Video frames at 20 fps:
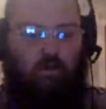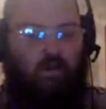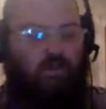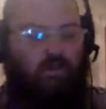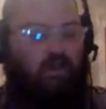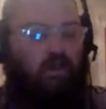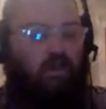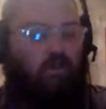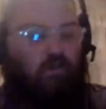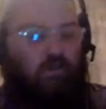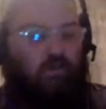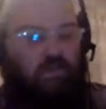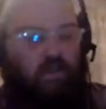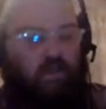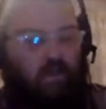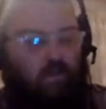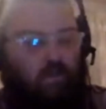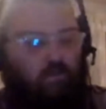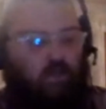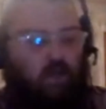as Calvin
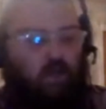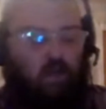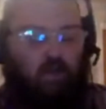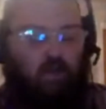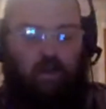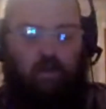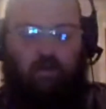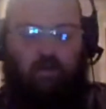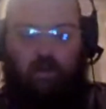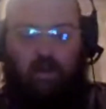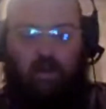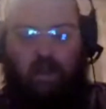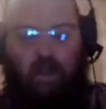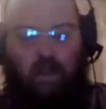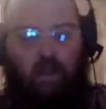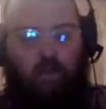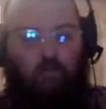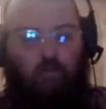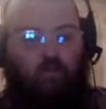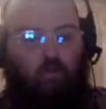said, I'm Charlie. Uh,
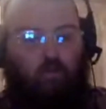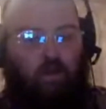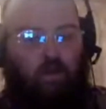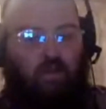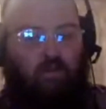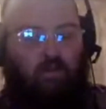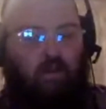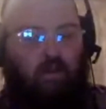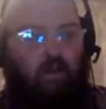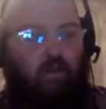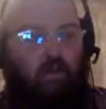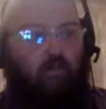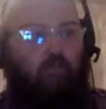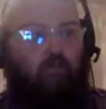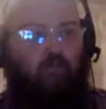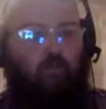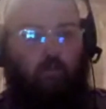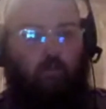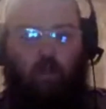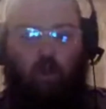I'm 23
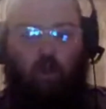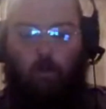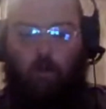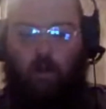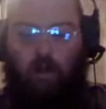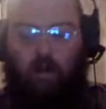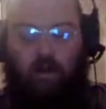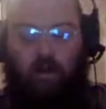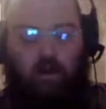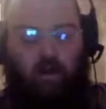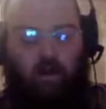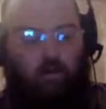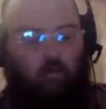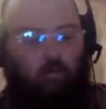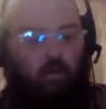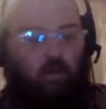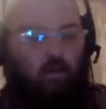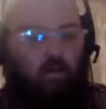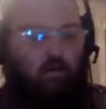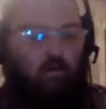from Gilmerton in
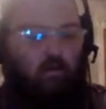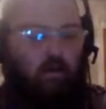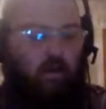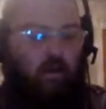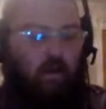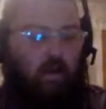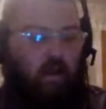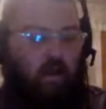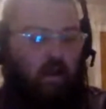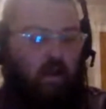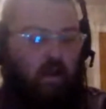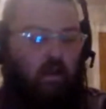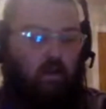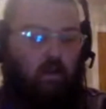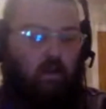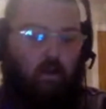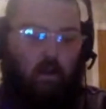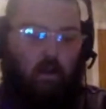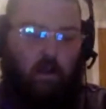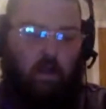Edinburgh, and uh,
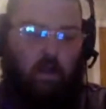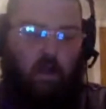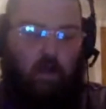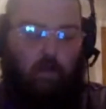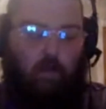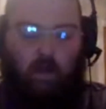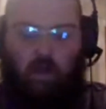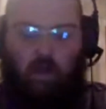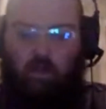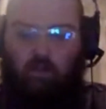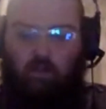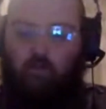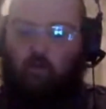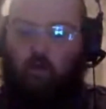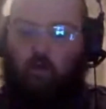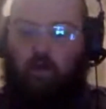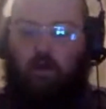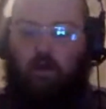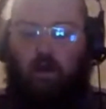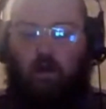I'm a youth
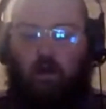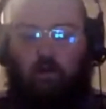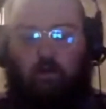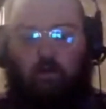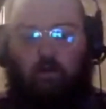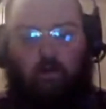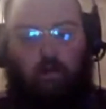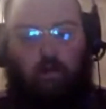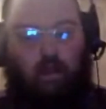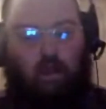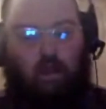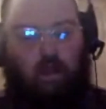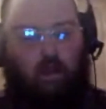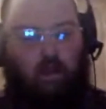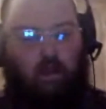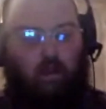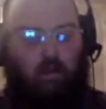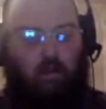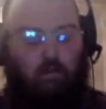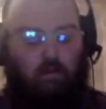worker uh,
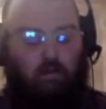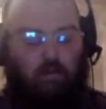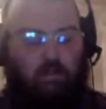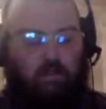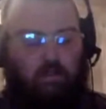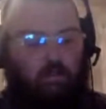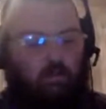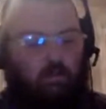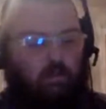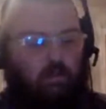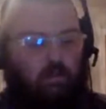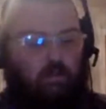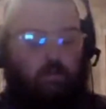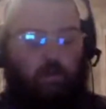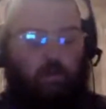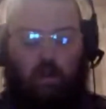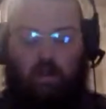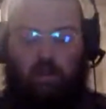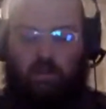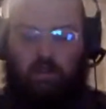in this this
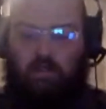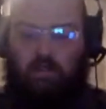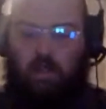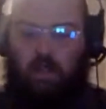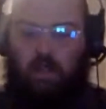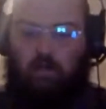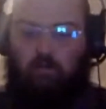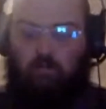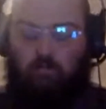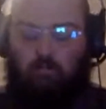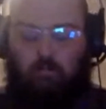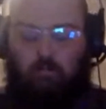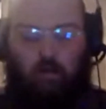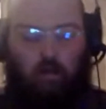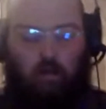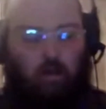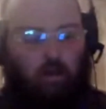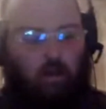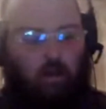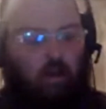part of the city,
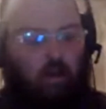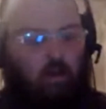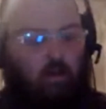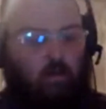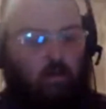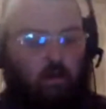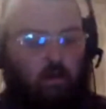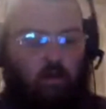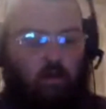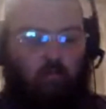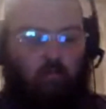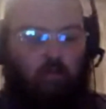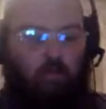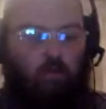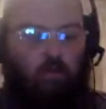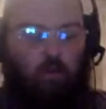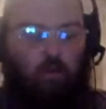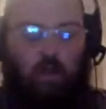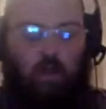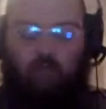and I've
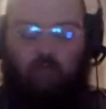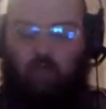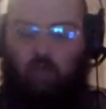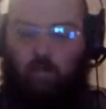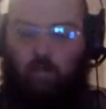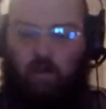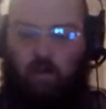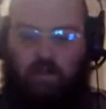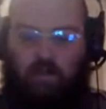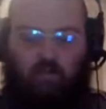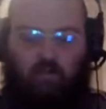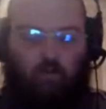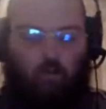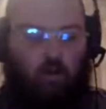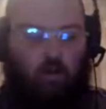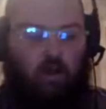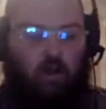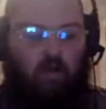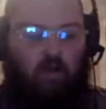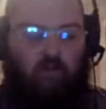been doing that for the past four
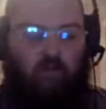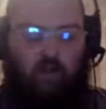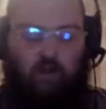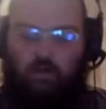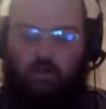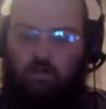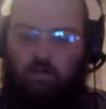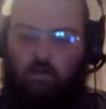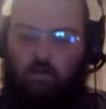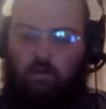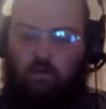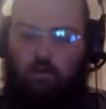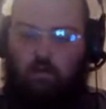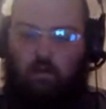and a half years.